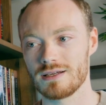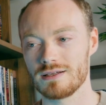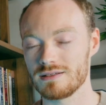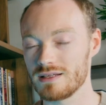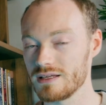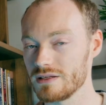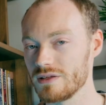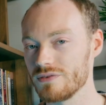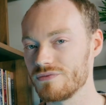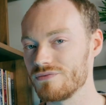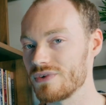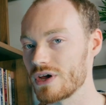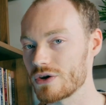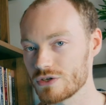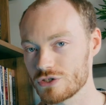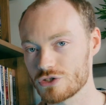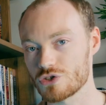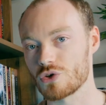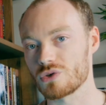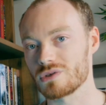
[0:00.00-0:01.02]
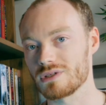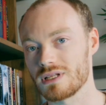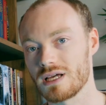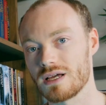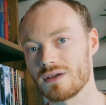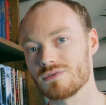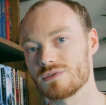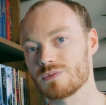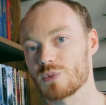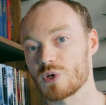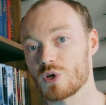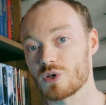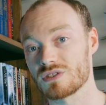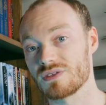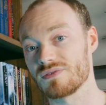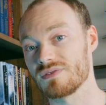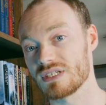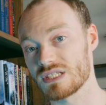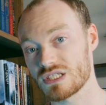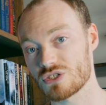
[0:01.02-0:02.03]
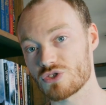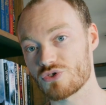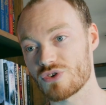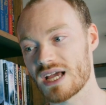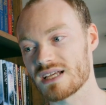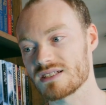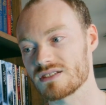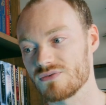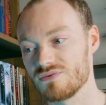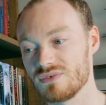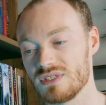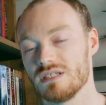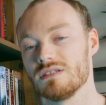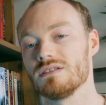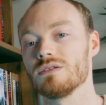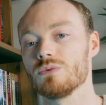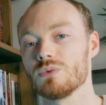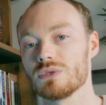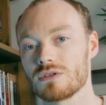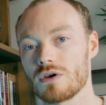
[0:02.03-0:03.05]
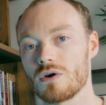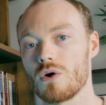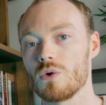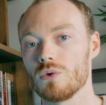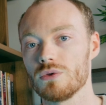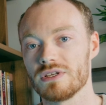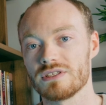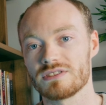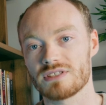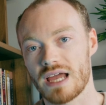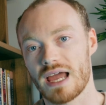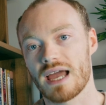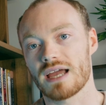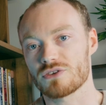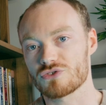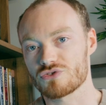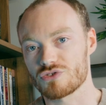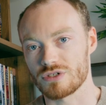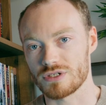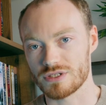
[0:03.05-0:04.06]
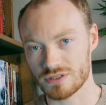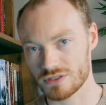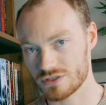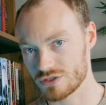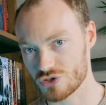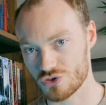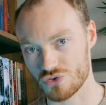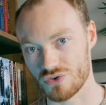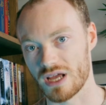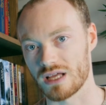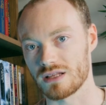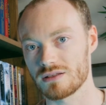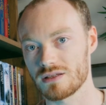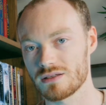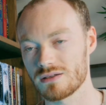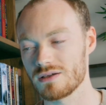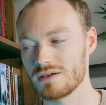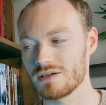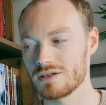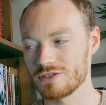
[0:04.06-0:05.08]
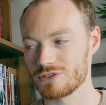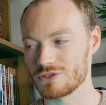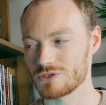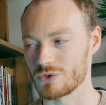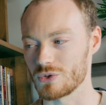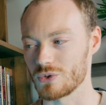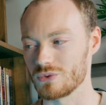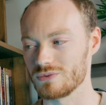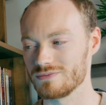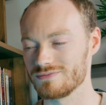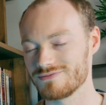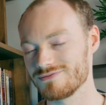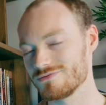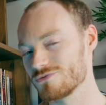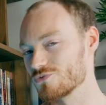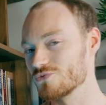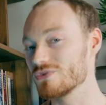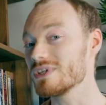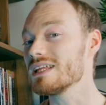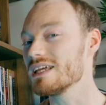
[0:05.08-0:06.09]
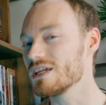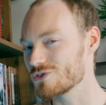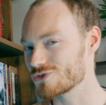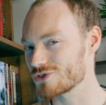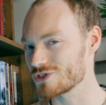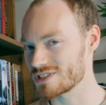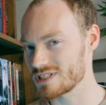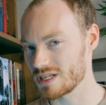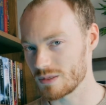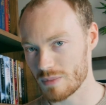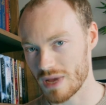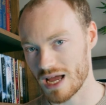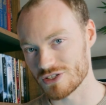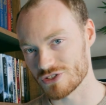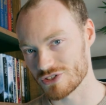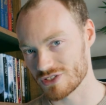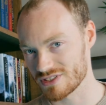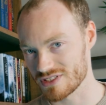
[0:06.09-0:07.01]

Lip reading: they live very short lives because of the stress of dealing with all this extra strength. So, really interesting magic